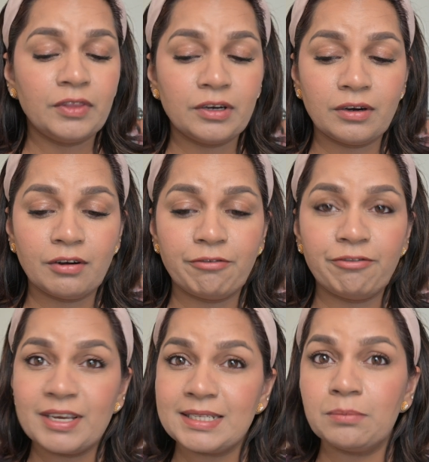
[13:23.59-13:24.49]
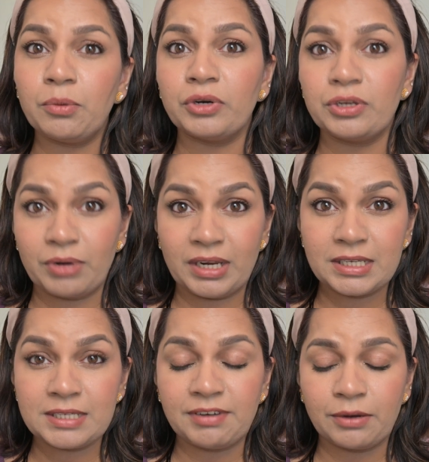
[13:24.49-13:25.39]
The Face and Body
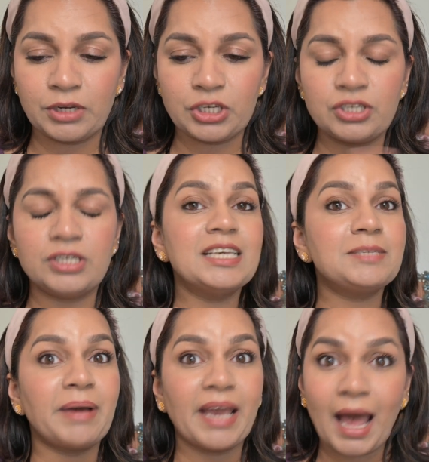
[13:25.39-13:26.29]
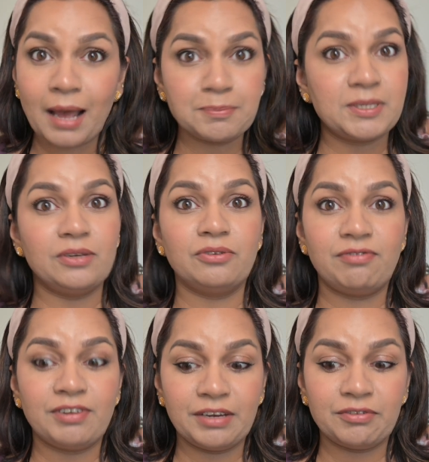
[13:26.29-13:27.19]
Radiance foundation is my absolute
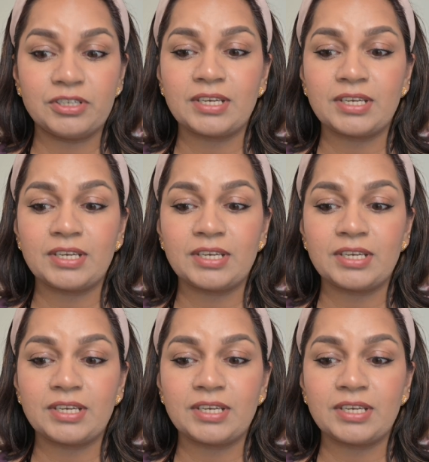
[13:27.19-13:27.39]
favorite.